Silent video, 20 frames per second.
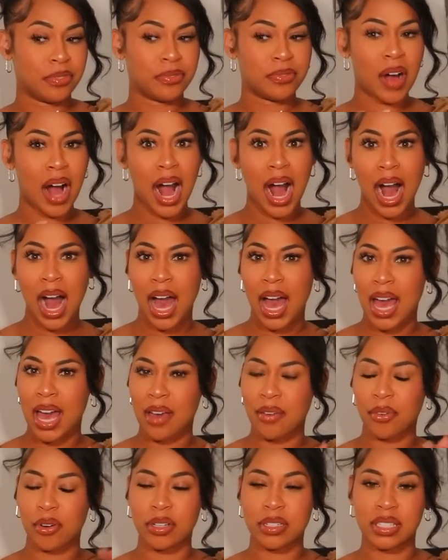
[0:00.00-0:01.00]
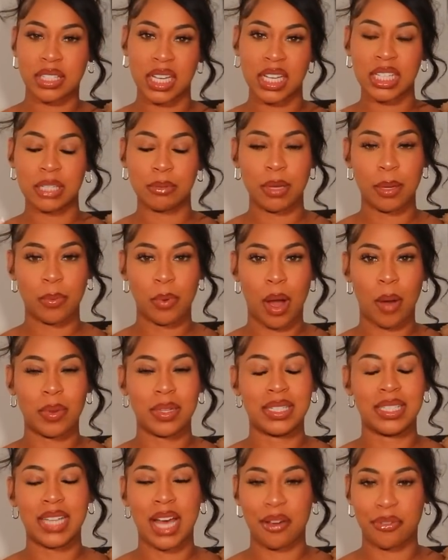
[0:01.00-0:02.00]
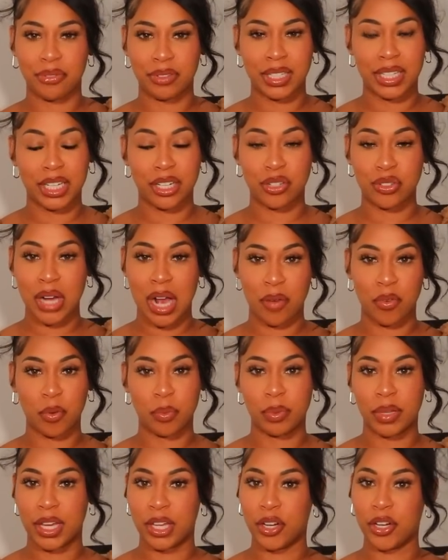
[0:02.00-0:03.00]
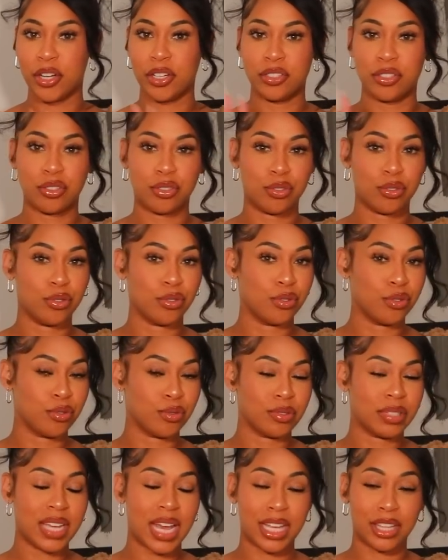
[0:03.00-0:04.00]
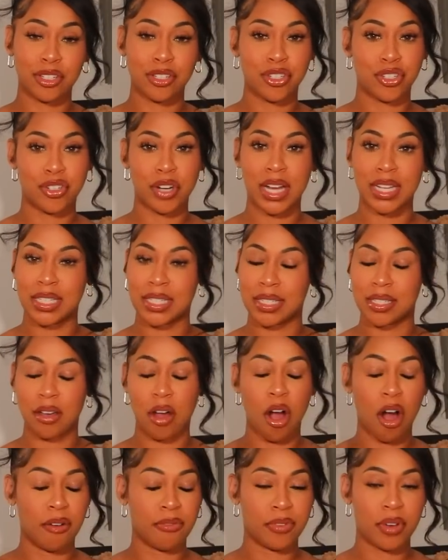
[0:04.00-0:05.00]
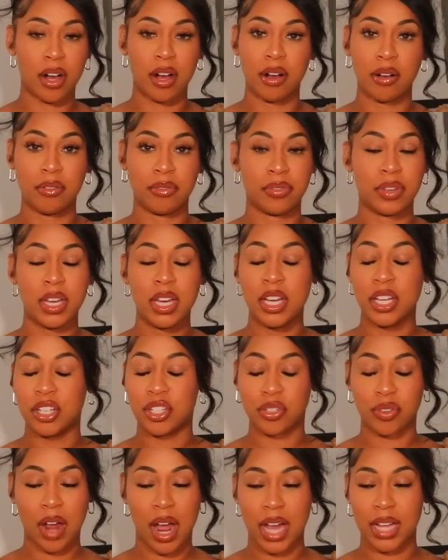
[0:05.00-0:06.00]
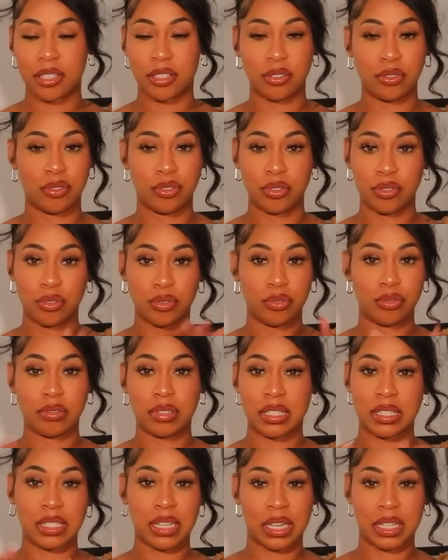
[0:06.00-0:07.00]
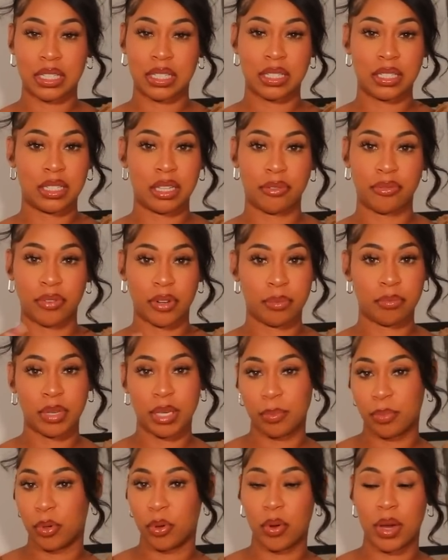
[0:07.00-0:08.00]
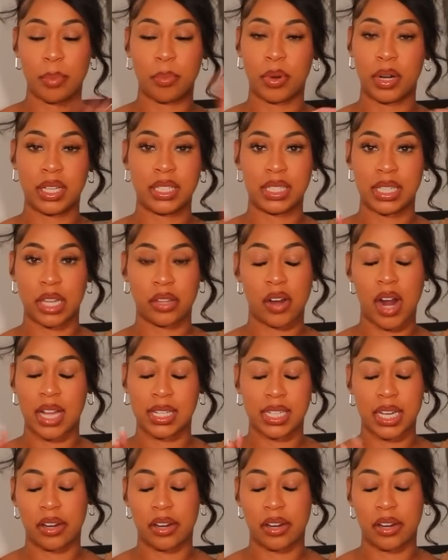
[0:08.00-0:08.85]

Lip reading: 5 or 6 people, I would definitely get a travel planner to take the stress off of trying to do 6 different people and putting together an